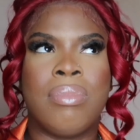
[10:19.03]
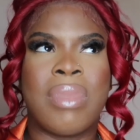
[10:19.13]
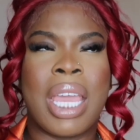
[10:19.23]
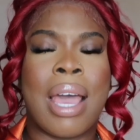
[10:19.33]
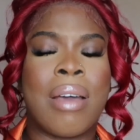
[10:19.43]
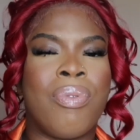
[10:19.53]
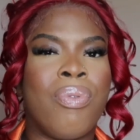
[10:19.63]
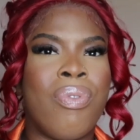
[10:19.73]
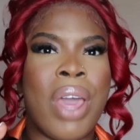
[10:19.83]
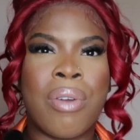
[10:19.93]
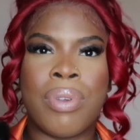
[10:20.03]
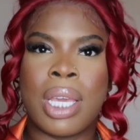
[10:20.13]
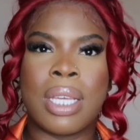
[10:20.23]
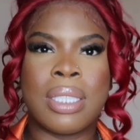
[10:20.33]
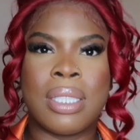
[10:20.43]
they have
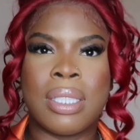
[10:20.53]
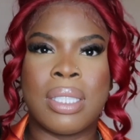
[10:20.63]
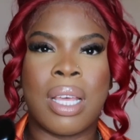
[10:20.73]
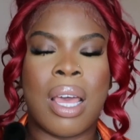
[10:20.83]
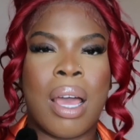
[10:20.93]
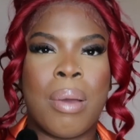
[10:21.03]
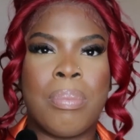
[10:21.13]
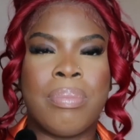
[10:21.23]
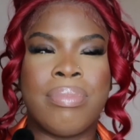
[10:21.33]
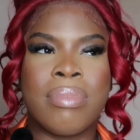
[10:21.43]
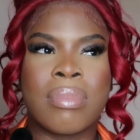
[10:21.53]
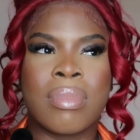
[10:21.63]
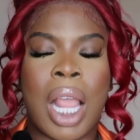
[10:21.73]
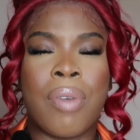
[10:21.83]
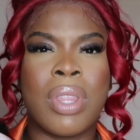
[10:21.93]
various
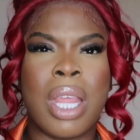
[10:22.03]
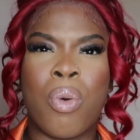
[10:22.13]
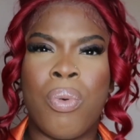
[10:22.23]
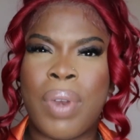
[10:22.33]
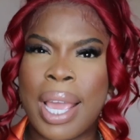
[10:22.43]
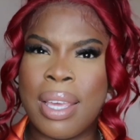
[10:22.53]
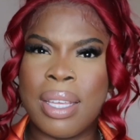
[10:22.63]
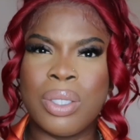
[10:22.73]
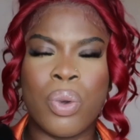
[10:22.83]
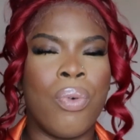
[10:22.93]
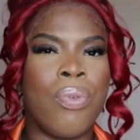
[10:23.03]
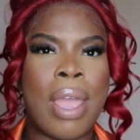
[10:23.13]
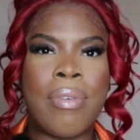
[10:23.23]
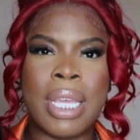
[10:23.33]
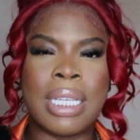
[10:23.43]
I think they're called flankers or
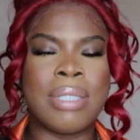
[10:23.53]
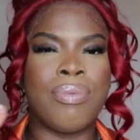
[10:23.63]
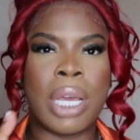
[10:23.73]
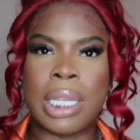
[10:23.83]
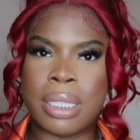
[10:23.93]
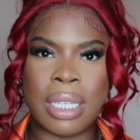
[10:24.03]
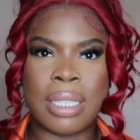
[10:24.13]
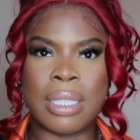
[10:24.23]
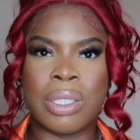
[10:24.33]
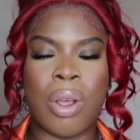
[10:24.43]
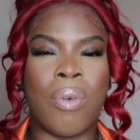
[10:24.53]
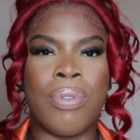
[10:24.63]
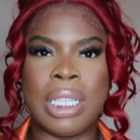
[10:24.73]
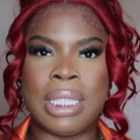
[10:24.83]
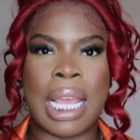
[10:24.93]
various versions of
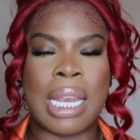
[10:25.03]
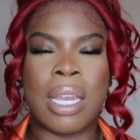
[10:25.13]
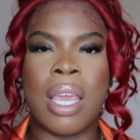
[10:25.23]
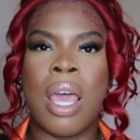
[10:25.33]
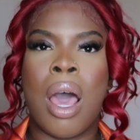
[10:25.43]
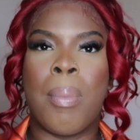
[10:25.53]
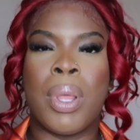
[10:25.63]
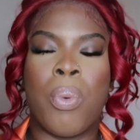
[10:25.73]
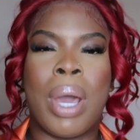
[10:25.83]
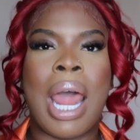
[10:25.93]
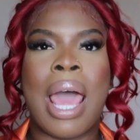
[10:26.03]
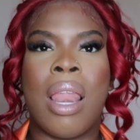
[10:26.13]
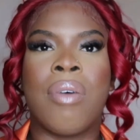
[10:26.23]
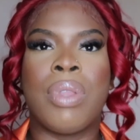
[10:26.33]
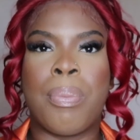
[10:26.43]
the scent, but the one I
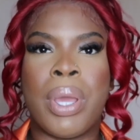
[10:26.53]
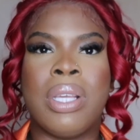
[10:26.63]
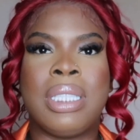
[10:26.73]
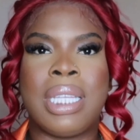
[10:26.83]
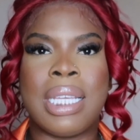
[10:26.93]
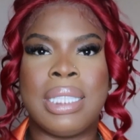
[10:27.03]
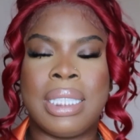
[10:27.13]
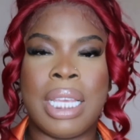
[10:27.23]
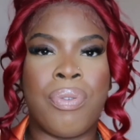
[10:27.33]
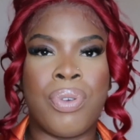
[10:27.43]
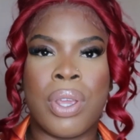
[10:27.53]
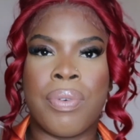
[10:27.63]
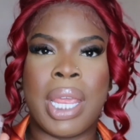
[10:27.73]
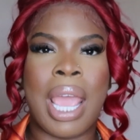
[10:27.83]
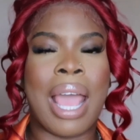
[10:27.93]
love the most is Sea
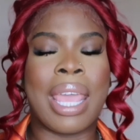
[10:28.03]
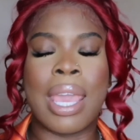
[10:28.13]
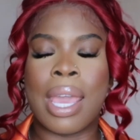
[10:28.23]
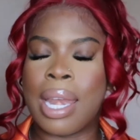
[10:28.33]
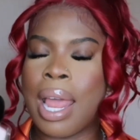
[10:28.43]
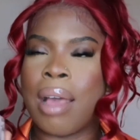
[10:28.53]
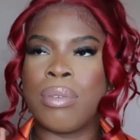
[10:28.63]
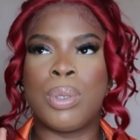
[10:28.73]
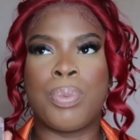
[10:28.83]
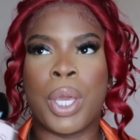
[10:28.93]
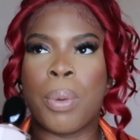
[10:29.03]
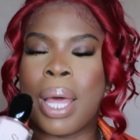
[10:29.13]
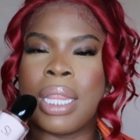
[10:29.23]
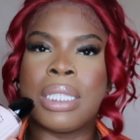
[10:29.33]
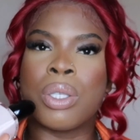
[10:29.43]
Fiori. Again, I've spoke
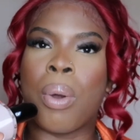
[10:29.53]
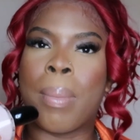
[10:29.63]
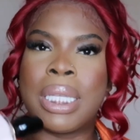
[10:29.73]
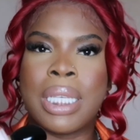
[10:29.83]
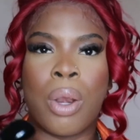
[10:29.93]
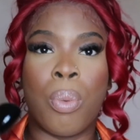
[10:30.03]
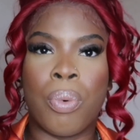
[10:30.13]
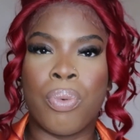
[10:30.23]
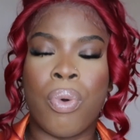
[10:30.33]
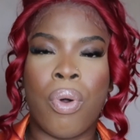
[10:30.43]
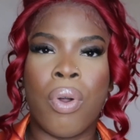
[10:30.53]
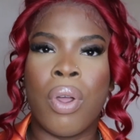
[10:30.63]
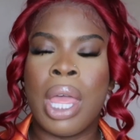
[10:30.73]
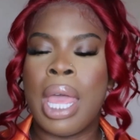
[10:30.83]
about this on my channel before.